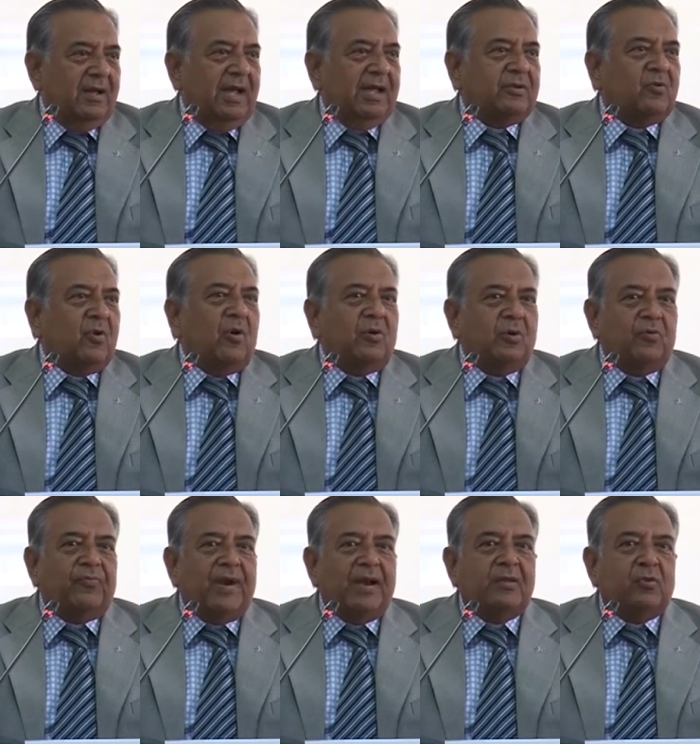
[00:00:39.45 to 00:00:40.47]
As to how do you
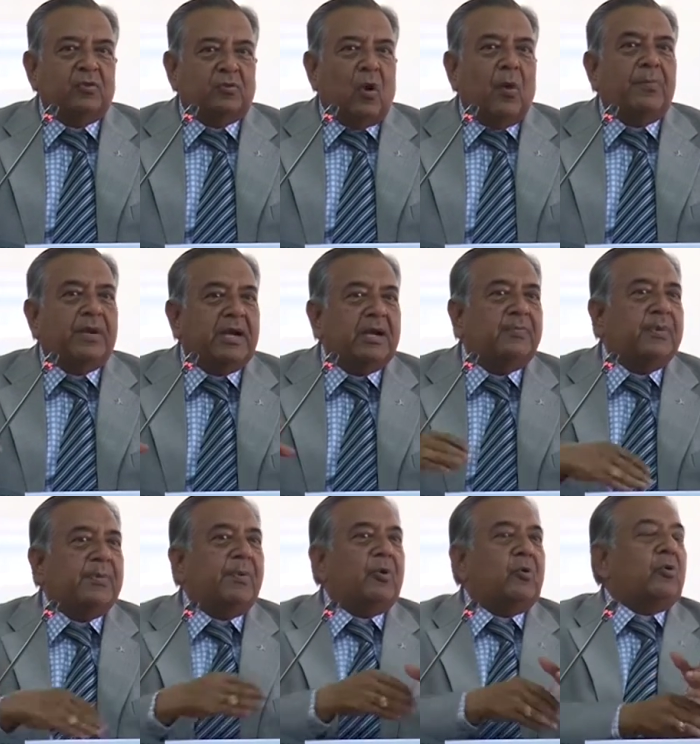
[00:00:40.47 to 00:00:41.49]
find those competent
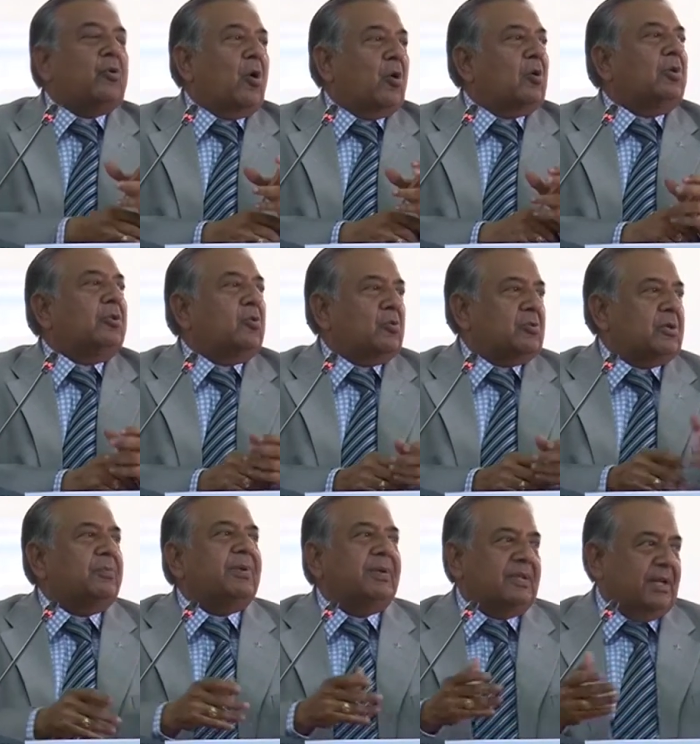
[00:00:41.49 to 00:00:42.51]
people to talk on those
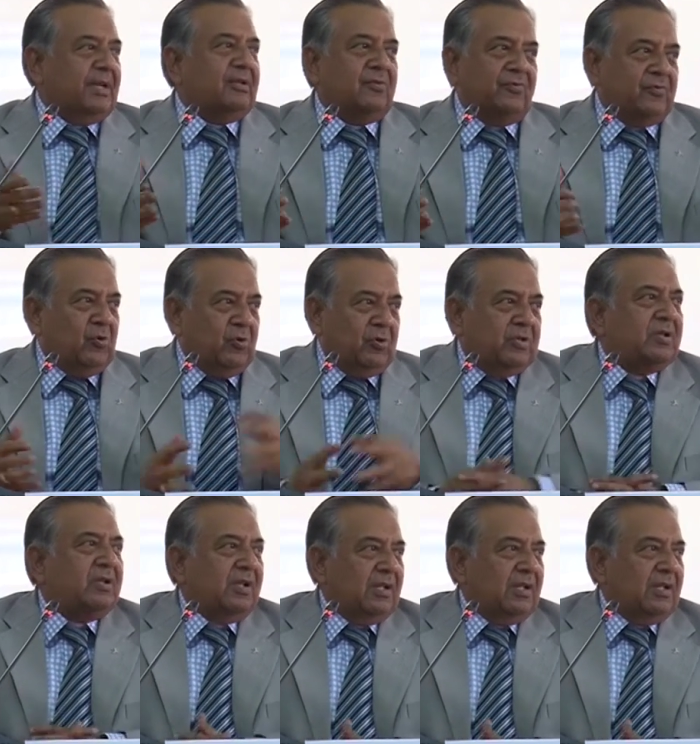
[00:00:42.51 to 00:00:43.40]
subjects, that is of course